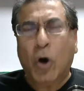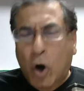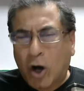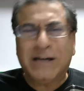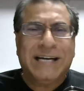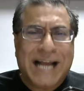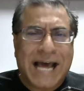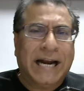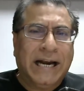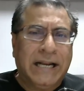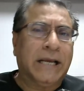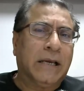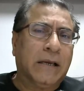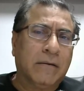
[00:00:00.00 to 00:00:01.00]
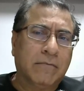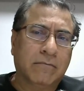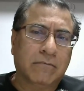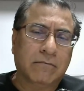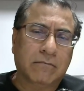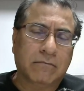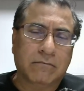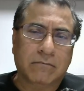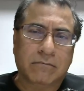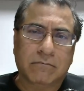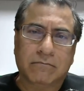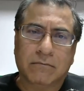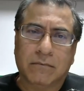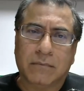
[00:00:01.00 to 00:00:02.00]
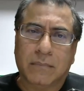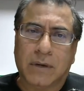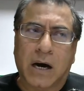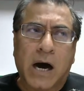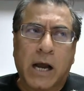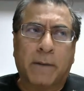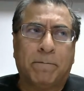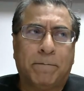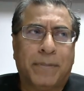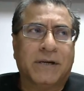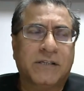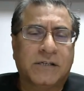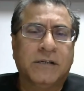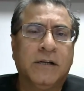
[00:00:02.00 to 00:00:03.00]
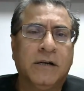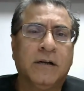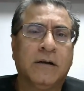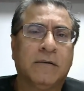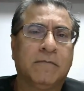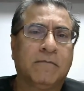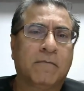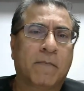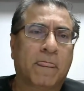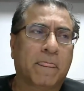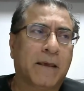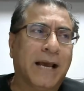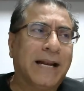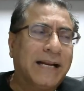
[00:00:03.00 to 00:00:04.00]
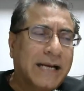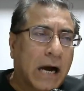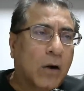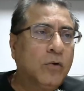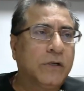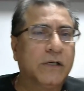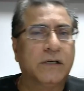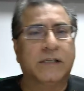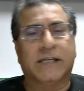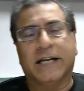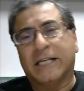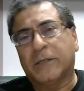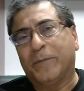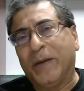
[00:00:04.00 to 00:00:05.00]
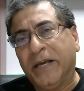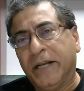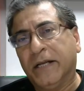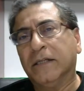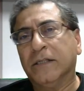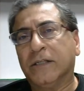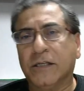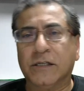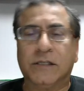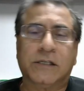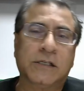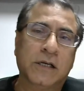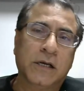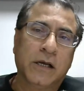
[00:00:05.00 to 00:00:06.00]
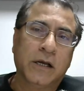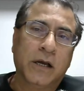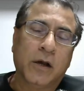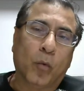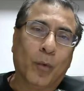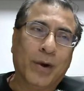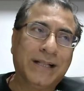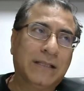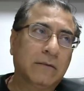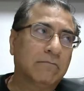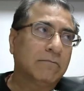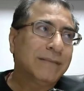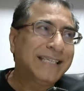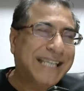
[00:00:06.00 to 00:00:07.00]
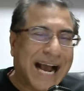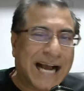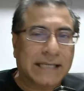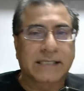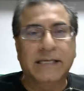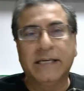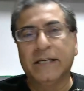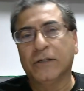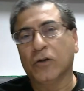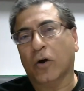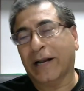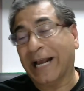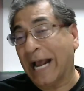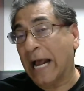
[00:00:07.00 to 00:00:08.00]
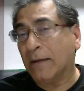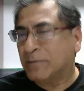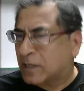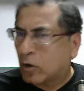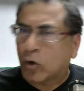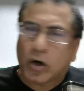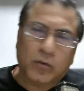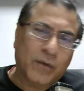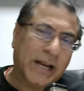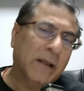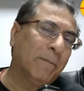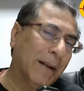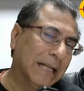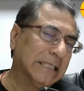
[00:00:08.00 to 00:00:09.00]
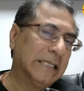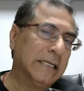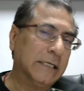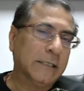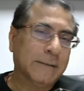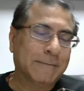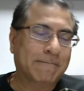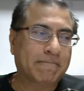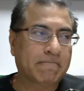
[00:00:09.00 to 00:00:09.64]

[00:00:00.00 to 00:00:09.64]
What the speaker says: Ordinarily, our personal encounters and experiences with taxis or cabs are not very pleasant